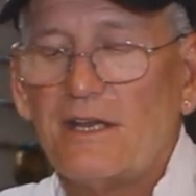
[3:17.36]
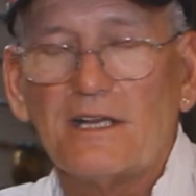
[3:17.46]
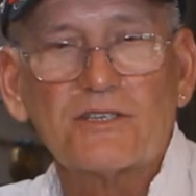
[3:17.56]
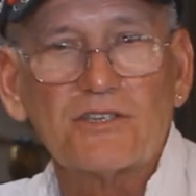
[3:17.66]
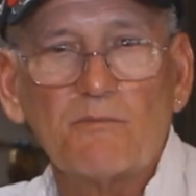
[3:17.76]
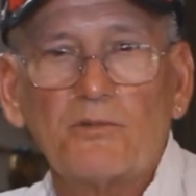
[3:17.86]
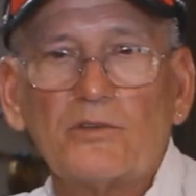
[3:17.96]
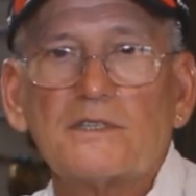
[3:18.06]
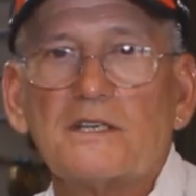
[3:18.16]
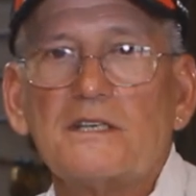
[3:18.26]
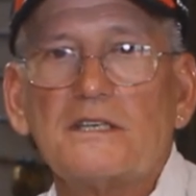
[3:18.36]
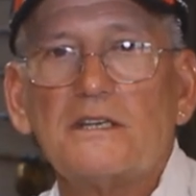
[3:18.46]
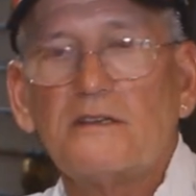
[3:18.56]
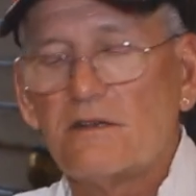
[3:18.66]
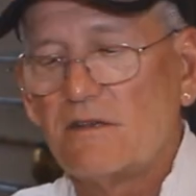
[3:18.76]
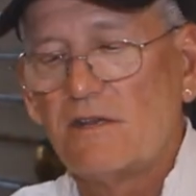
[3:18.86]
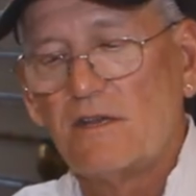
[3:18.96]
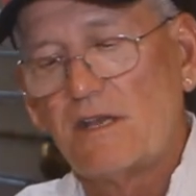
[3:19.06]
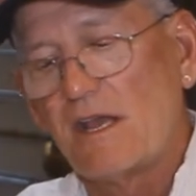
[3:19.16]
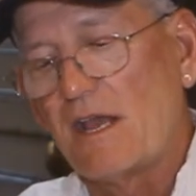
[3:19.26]
it's simple, it's easy,
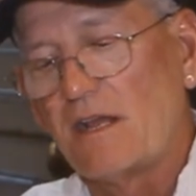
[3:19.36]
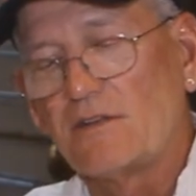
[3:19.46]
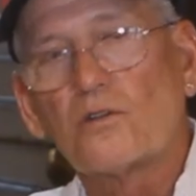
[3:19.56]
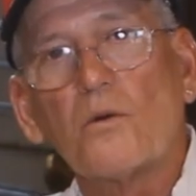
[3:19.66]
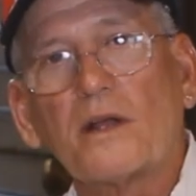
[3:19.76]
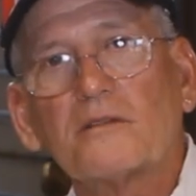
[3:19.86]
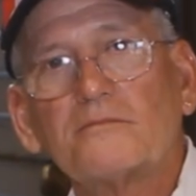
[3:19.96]
and it's quick.